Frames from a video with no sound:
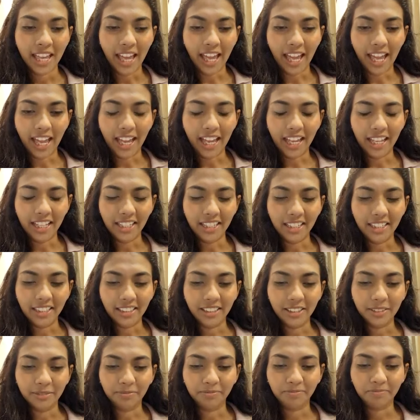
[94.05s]

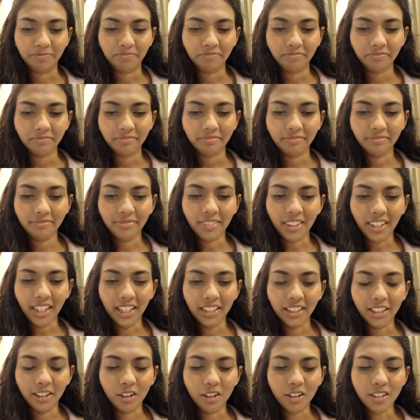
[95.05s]
And
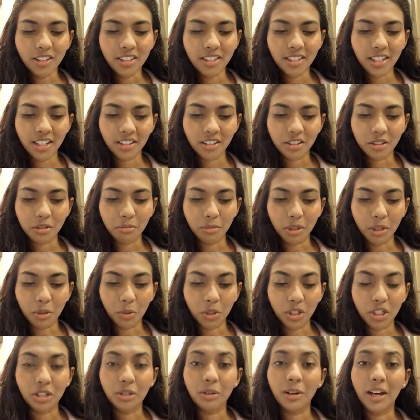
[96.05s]
the Lord says to me,
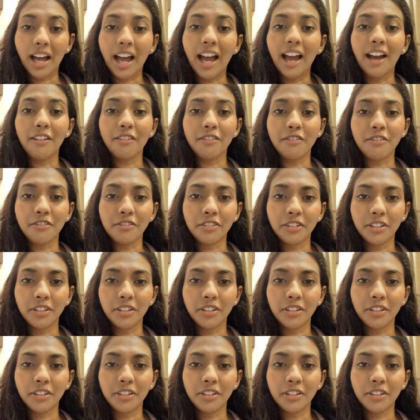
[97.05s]
what you have,